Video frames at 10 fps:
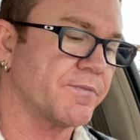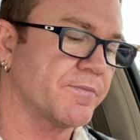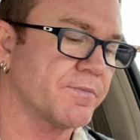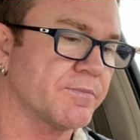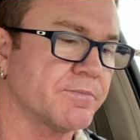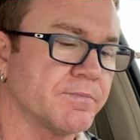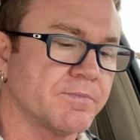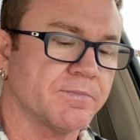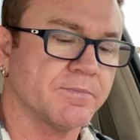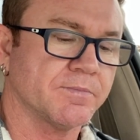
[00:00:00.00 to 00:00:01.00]

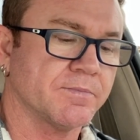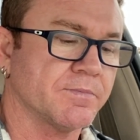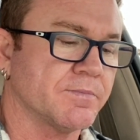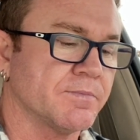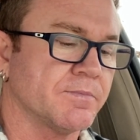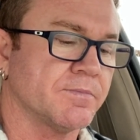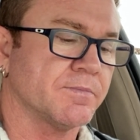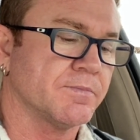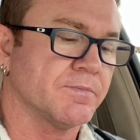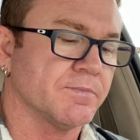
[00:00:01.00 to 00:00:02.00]

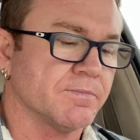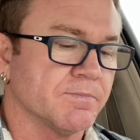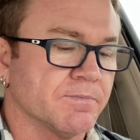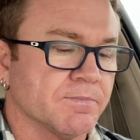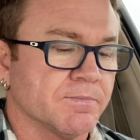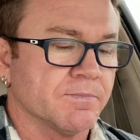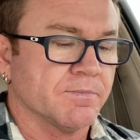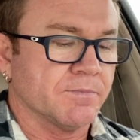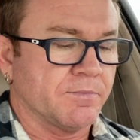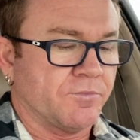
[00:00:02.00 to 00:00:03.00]

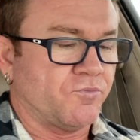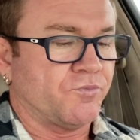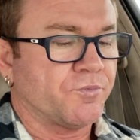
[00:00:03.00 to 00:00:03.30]
(no one is talking)